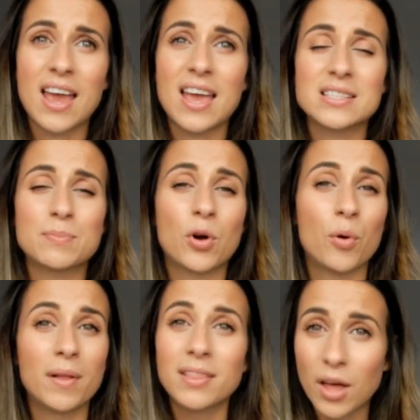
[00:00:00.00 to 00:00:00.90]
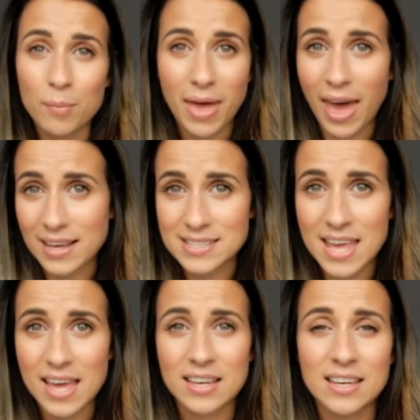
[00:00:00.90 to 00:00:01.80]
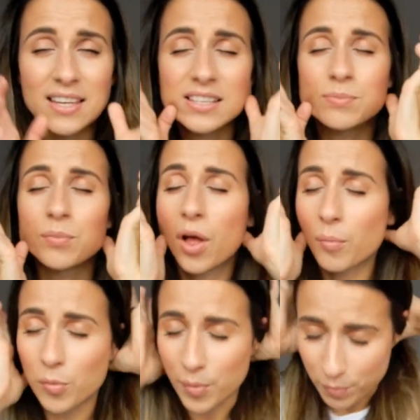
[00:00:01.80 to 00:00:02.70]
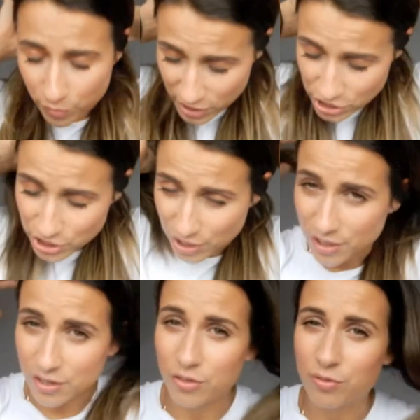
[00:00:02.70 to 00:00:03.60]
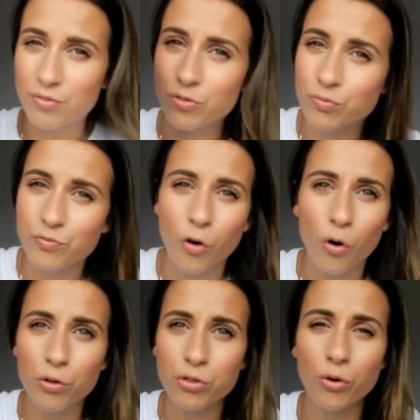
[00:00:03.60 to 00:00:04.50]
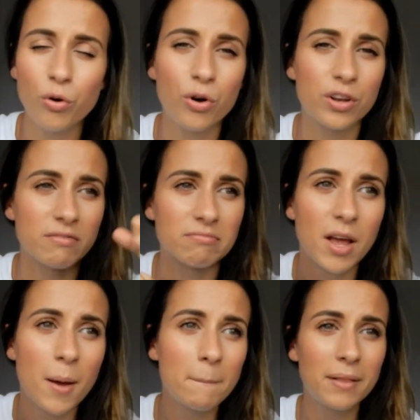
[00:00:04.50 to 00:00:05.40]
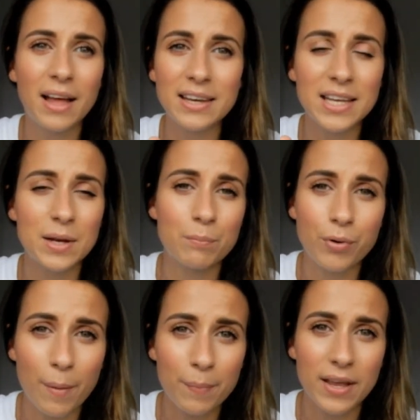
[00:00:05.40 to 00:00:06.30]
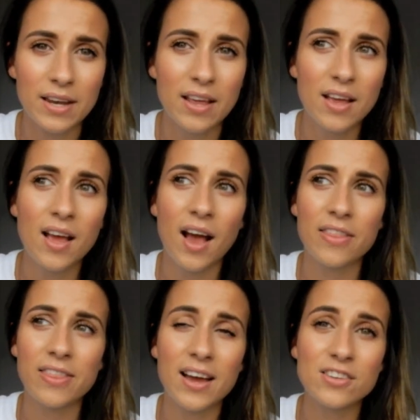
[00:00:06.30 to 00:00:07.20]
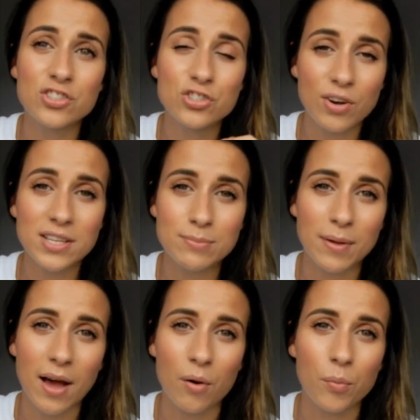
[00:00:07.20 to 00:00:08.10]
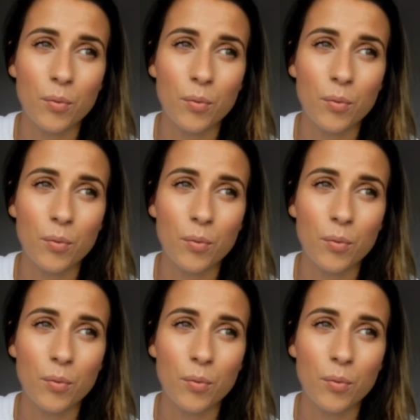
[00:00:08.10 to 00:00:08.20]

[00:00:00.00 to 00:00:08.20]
it's become a little bit hectic and it needs a lot more preparation and forethought and planning and prepping, and that has stressed me out.